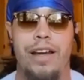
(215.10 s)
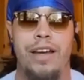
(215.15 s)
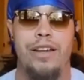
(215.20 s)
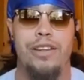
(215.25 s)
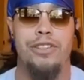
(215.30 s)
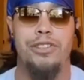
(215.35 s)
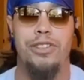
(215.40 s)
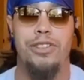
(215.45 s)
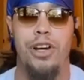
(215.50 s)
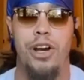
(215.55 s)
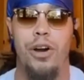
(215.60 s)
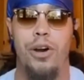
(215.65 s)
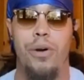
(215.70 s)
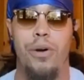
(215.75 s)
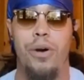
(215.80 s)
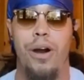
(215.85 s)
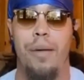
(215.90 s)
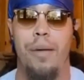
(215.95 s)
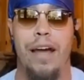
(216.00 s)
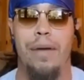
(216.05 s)

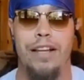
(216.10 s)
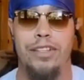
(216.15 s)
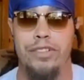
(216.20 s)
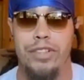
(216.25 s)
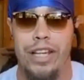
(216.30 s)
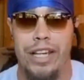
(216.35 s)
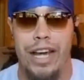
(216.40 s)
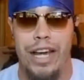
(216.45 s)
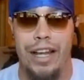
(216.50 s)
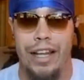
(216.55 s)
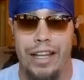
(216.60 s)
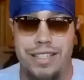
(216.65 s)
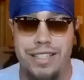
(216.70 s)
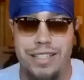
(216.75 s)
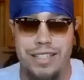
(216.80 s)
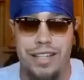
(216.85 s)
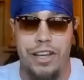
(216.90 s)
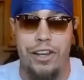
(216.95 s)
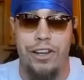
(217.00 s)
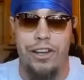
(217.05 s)
So I'm actually kind of like
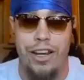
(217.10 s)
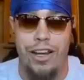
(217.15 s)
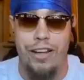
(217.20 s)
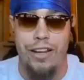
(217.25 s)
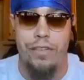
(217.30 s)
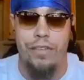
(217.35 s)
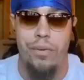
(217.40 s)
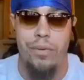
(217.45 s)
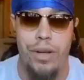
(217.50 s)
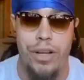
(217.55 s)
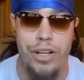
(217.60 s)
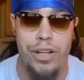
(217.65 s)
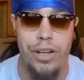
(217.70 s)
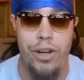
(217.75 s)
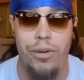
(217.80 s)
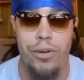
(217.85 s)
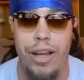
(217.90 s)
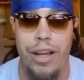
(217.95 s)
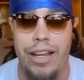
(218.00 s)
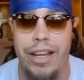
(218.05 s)
staring out of a
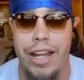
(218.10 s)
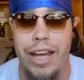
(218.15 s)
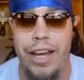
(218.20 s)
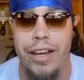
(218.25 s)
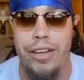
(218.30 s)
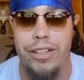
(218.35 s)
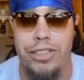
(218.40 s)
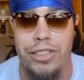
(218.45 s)
window right now.